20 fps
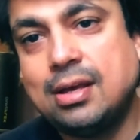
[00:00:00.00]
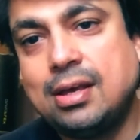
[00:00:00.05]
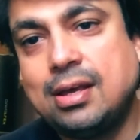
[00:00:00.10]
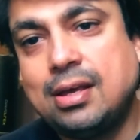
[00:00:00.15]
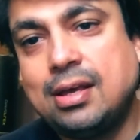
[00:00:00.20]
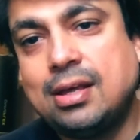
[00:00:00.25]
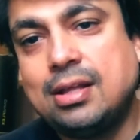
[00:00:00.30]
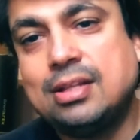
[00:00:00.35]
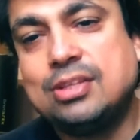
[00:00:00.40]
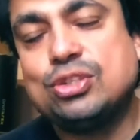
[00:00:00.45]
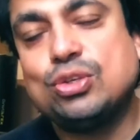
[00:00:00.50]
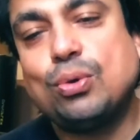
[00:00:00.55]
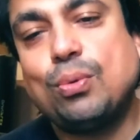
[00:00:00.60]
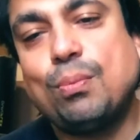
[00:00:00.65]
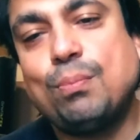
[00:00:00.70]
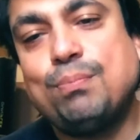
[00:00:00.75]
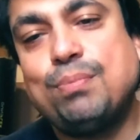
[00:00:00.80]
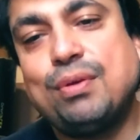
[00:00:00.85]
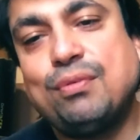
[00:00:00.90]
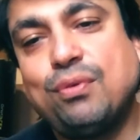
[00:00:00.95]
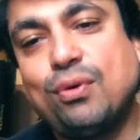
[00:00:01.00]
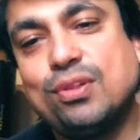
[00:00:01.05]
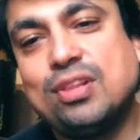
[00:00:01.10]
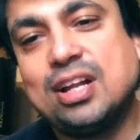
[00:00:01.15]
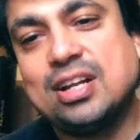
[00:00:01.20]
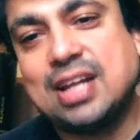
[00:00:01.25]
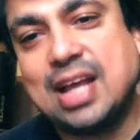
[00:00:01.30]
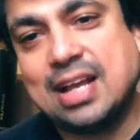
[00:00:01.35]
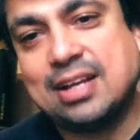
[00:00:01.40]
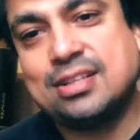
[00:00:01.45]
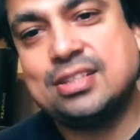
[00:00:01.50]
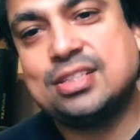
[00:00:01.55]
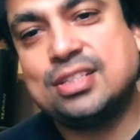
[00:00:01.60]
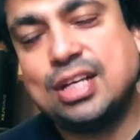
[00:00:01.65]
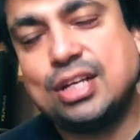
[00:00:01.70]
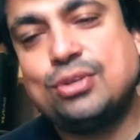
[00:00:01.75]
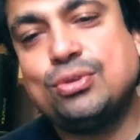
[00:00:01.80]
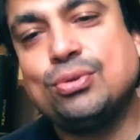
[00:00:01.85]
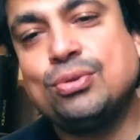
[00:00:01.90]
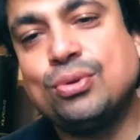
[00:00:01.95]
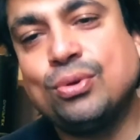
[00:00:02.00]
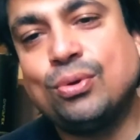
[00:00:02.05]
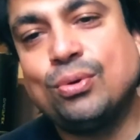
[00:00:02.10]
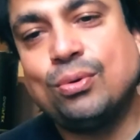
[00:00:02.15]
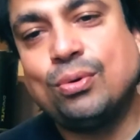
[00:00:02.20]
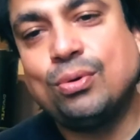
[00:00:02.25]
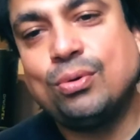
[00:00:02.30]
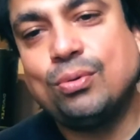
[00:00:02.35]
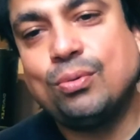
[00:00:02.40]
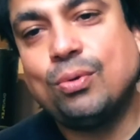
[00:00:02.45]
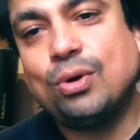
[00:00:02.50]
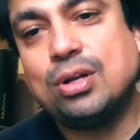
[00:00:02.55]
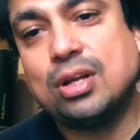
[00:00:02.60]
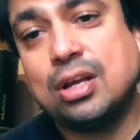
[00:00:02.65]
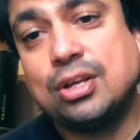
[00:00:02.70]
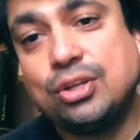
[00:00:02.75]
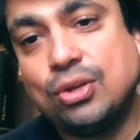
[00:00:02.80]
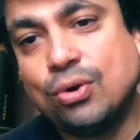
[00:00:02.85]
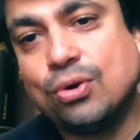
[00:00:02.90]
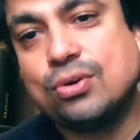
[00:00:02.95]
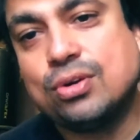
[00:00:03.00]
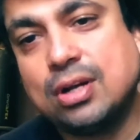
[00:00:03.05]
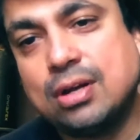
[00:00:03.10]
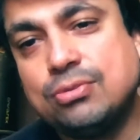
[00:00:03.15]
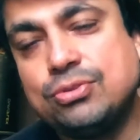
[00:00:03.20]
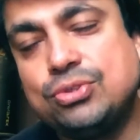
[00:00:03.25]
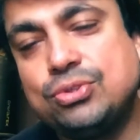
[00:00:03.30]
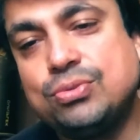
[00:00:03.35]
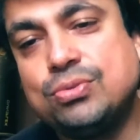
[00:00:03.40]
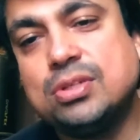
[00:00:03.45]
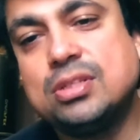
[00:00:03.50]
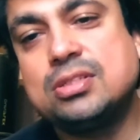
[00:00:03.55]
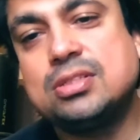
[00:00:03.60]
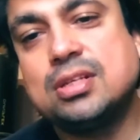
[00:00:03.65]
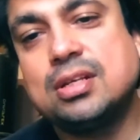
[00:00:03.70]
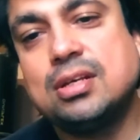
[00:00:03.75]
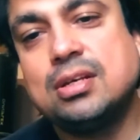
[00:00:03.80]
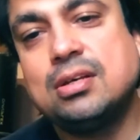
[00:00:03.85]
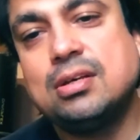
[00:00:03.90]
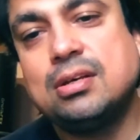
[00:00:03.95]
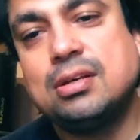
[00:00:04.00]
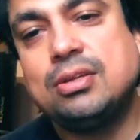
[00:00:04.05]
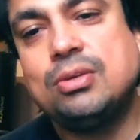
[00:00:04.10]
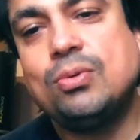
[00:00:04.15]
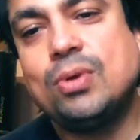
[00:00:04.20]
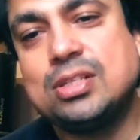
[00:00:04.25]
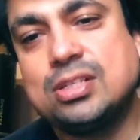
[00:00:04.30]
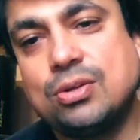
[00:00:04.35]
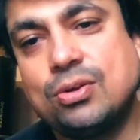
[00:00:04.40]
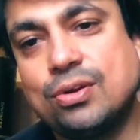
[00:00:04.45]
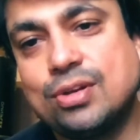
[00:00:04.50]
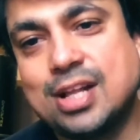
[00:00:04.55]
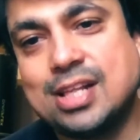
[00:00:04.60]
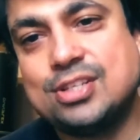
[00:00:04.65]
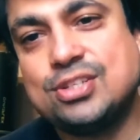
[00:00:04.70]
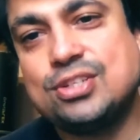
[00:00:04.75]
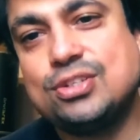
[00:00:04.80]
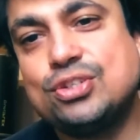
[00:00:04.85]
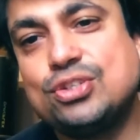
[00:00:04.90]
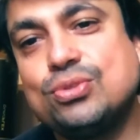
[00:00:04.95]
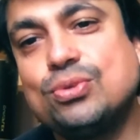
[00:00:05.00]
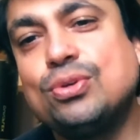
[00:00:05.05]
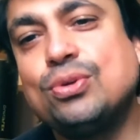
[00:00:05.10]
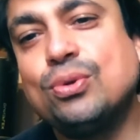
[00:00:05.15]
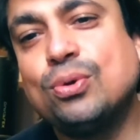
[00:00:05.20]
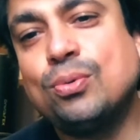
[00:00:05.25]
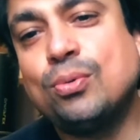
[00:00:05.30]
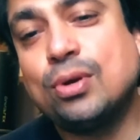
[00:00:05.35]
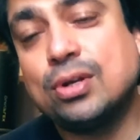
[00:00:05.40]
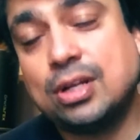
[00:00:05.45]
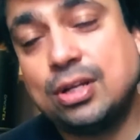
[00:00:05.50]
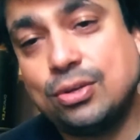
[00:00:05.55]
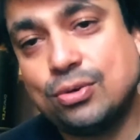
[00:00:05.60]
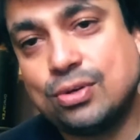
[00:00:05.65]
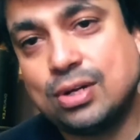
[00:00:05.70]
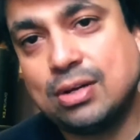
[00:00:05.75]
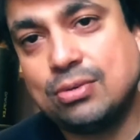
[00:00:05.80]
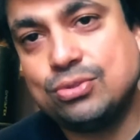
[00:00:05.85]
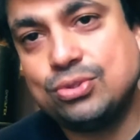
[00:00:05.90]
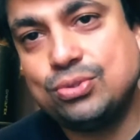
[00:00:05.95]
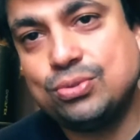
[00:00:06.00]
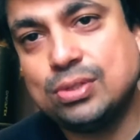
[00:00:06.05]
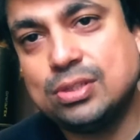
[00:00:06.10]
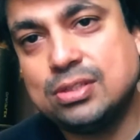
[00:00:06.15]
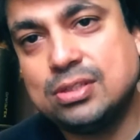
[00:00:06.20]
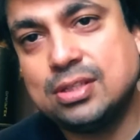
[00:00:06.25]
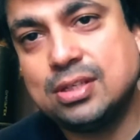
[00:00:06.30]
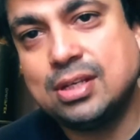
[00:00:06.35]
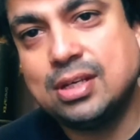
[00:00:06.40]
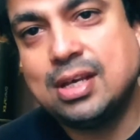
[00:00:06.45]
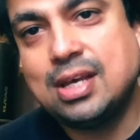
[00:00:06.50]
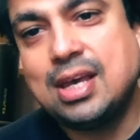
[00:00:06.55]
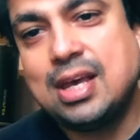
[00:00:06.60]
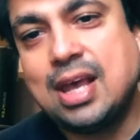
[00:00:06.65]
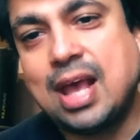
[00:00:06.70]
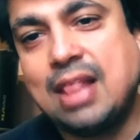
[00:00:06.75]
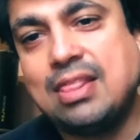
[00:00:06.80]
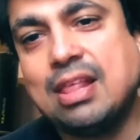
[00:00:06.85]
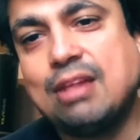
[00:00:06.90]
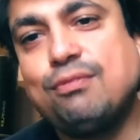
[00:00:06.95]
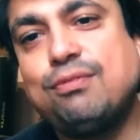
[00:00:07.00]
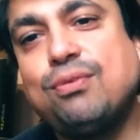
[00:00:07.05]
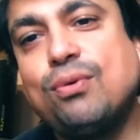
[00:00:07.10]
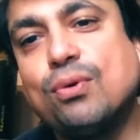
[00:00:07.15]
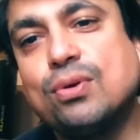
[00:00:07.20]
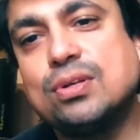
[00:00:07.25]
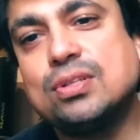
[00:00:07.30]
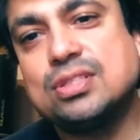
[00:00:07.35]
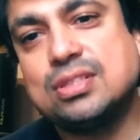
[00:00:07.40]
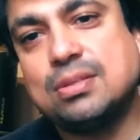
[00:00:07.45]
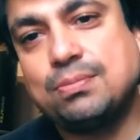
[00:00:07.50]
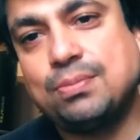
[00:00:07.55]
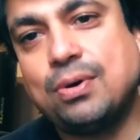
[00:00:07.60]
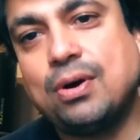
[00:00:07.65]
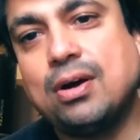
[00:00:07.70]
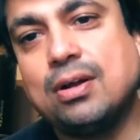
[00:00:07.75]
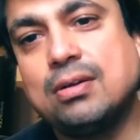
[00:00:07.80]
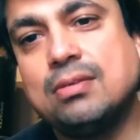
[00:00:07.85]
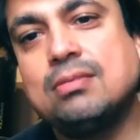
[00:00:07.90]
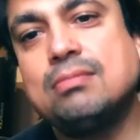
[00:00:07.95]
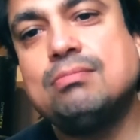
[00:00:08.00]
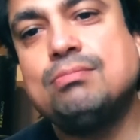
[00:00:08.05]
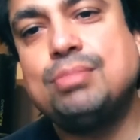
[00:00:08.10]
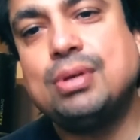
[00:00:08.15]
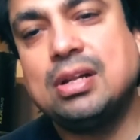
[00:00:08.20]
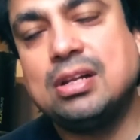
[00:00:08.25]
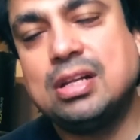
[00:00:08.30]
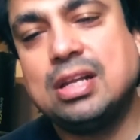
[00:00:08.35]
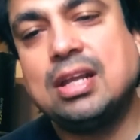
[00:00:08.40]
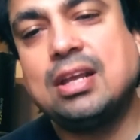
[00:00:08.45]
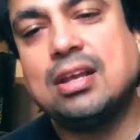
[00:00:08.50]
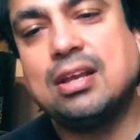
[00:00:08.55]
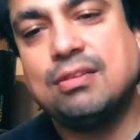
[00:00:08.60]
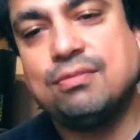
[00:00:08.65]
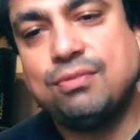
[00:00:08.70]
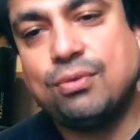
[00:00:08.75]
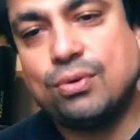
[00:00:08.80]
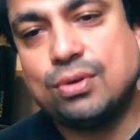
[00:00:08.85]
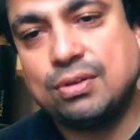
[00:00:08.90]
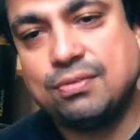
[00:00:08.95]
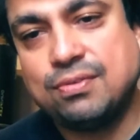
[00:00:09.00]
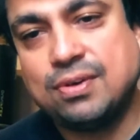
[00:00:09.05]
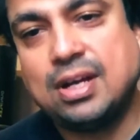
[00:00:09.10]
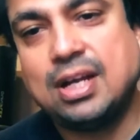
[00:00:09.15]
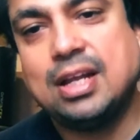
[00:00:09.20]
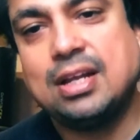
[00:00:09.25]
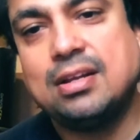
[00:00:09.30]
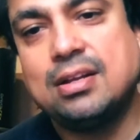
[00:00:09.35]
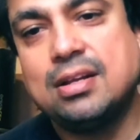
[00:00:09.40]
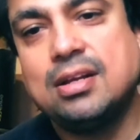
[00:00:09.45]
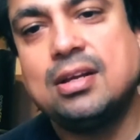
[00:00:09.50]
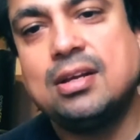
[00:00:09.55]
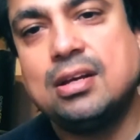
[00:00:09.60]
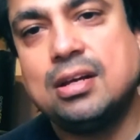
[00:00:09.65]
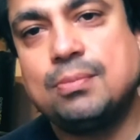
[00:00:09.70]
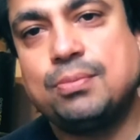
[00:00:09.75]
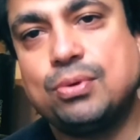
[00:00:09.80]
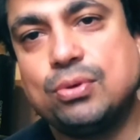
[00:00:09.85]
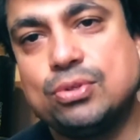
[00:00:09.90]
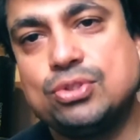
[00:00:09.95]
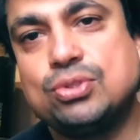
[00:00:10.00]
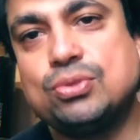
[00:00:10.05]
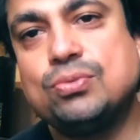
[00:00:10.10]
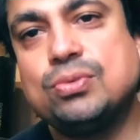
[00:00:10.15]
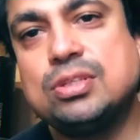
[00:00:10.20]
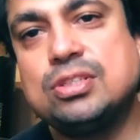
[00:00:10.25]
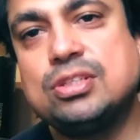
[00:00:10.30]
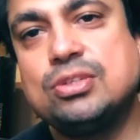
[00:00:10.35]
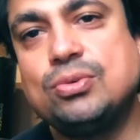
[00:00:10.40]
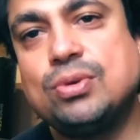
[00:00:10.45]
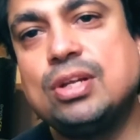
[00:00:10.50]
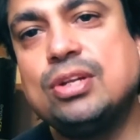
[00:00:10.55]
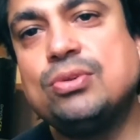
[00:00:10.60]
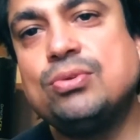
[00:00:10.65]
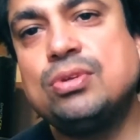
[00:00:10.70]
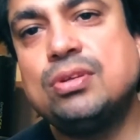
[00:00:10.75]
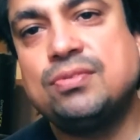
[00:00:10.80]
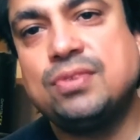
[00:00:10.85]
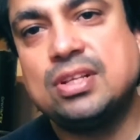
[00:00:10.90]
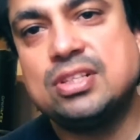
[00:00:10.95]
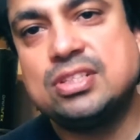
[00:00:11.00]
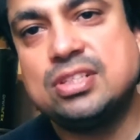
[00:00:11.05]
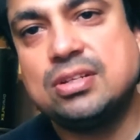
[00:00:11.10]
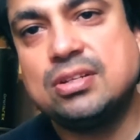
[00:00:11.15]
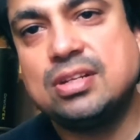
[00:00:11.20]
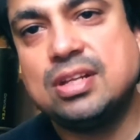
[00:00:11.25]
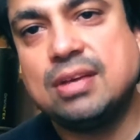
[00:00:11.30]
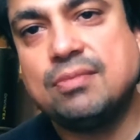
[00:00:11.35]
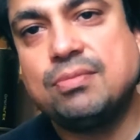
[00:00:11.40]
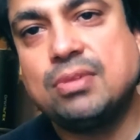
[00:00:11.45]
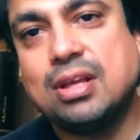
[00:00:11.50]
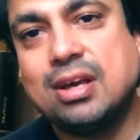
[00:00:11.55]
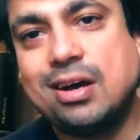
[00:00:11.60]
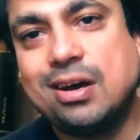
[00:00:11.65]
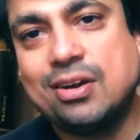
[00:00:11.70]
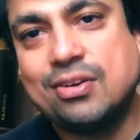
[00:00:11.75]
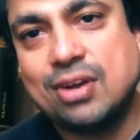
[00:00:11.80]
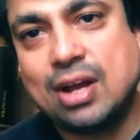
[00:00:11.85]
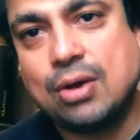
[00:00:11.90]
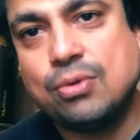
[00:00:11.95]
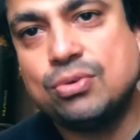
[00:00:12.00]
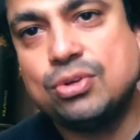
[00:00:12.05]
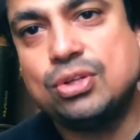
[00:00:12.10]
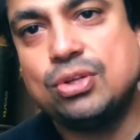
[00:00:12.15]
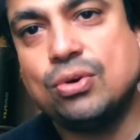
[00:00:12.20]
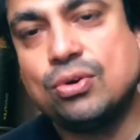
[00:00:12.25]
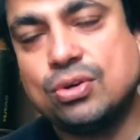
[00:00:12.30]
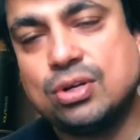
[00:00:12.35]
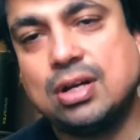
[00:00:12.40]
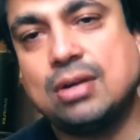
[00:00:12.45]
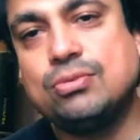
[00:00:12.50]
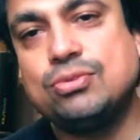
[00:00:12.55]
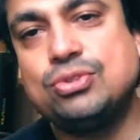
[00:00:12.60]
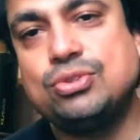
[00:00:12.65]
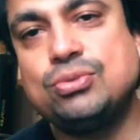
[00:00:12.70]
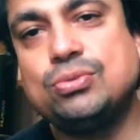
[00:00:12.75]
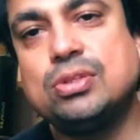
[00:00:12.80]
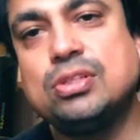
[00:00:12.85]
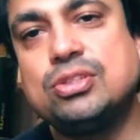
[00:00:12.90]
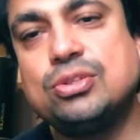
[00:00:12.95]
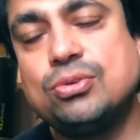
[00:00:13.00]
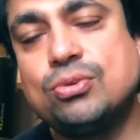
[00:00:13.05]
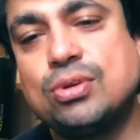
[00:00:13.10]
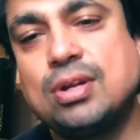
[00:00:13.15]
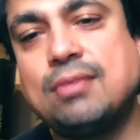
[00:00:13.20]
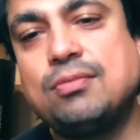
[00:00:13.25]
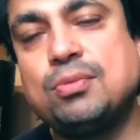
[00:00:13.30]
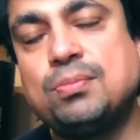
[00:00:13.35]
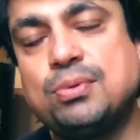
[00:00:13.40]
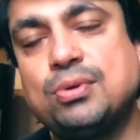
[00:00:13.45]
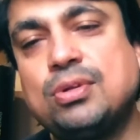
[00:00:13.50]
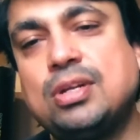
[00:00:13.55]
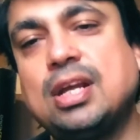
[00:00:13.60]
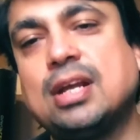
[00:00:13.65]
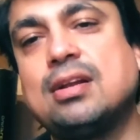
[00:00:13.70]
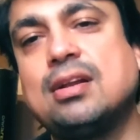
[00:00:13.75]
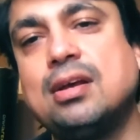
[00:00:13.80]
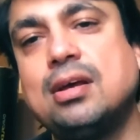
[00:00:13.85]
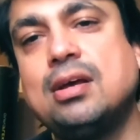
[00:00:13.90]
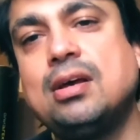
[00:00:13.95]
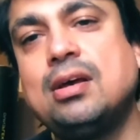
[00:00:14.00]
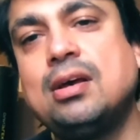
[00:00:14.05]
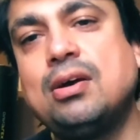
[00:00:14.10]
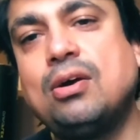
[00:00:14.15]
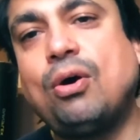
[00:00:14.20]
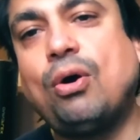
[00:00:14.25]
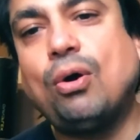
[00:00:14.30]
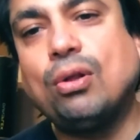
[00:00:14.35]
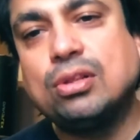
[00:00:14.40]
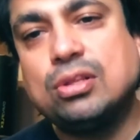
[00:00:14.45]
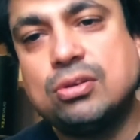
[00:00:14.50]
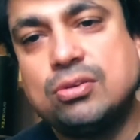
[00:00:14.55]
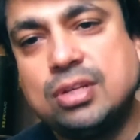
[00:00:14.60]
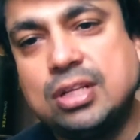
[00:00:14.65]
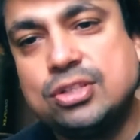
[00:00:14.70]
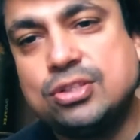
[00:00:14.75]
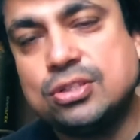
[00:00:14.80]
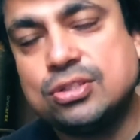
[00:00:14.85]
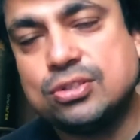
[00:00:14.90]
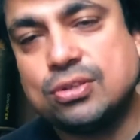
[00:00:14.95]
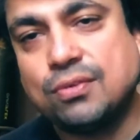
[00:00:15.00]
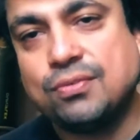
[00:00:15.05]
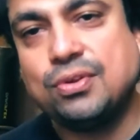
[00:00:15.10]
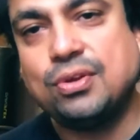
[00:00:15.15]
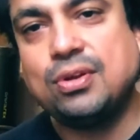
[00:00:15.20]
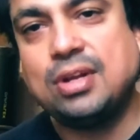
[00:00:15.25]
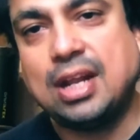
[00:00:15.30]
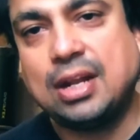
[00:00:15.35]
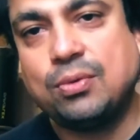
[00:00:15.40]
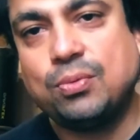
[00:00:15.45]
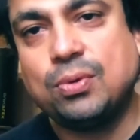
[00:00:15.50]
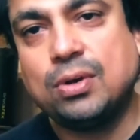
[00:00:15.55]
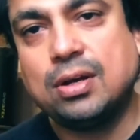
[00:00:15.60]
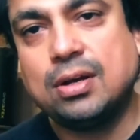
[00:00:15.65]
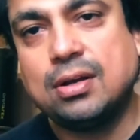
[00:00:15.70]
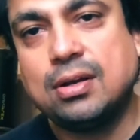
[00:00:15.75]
So before the attackers get to know what are your crown jewels, you as an organization should know what are your crown jewels, and then focus upon building a fortified approach towards it. You can do defense in depth around your crown jewels. You don't have to protect all the regions of your network.